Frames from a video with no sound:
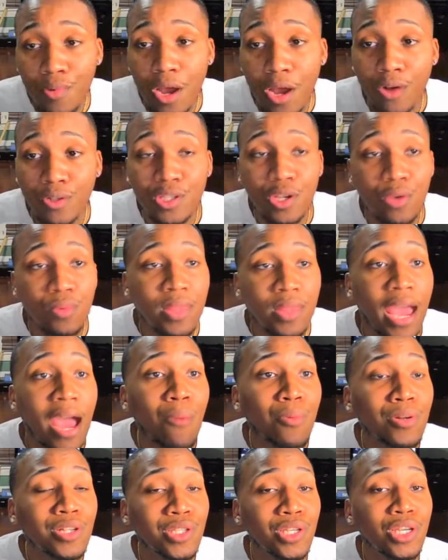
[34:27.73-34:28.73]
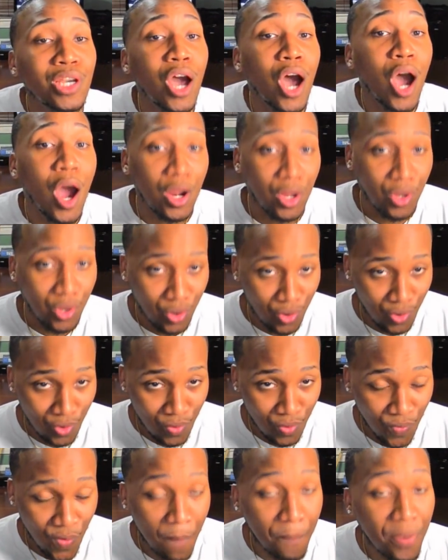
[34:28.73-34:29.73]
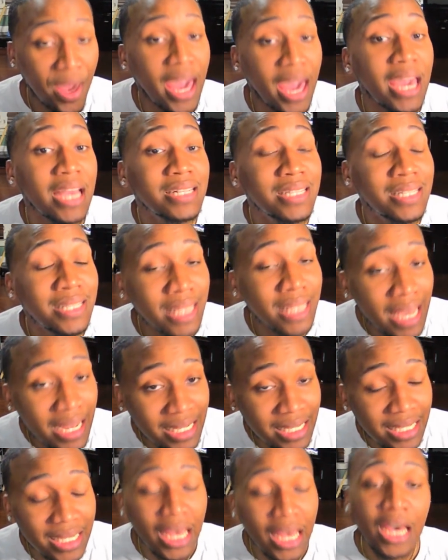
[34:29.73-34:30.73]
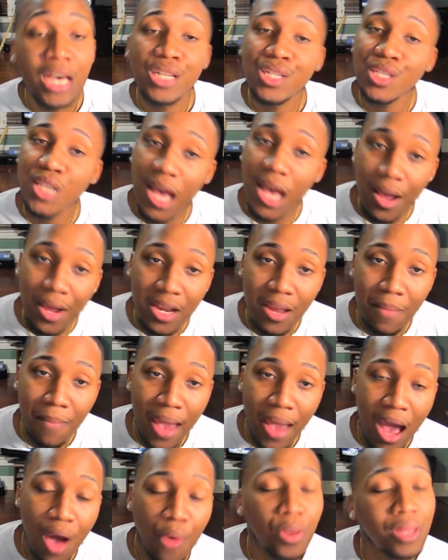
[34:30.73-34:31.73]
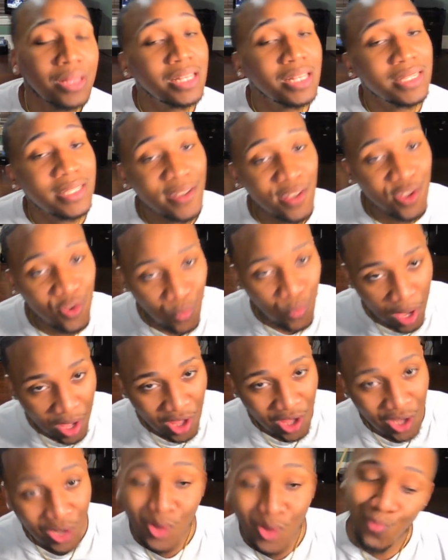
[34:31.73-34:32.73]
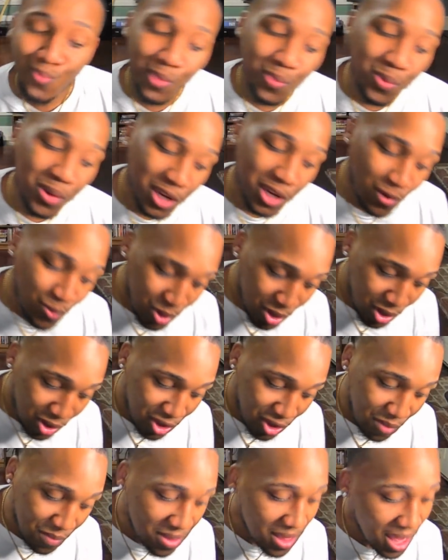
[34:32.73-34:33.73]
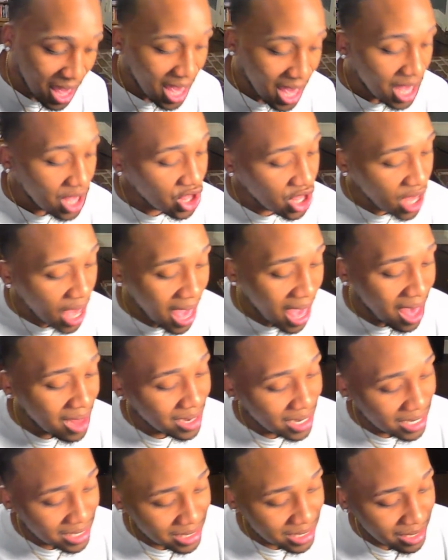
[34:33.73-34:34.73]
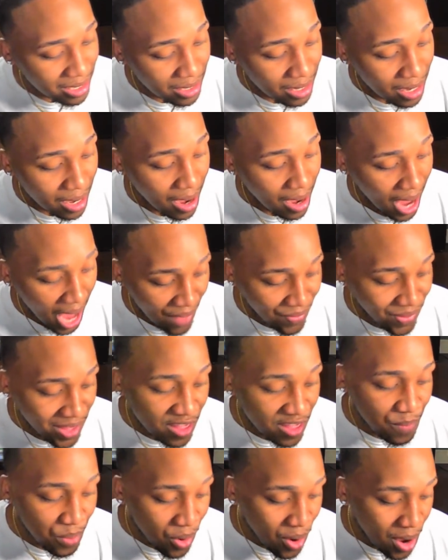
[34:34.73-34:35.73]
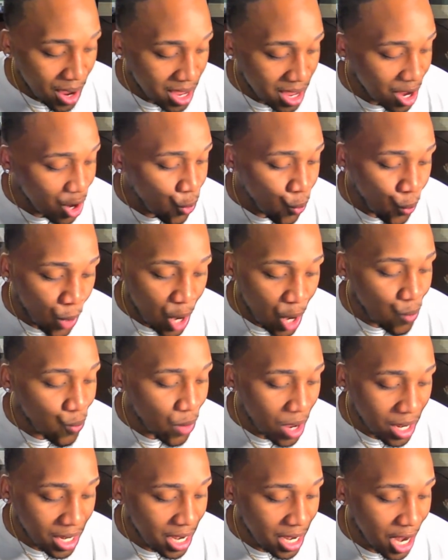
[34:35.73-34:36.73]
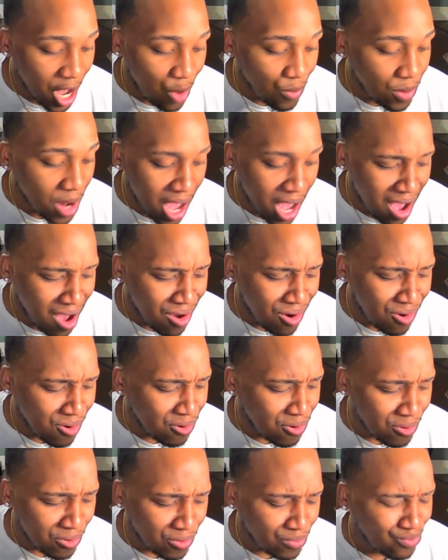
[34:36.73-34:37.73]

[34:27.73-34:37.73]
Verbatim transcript: know. So that was the article from page six talking about the situation with Wendy Williams. Child, listen, at this point, we really don't know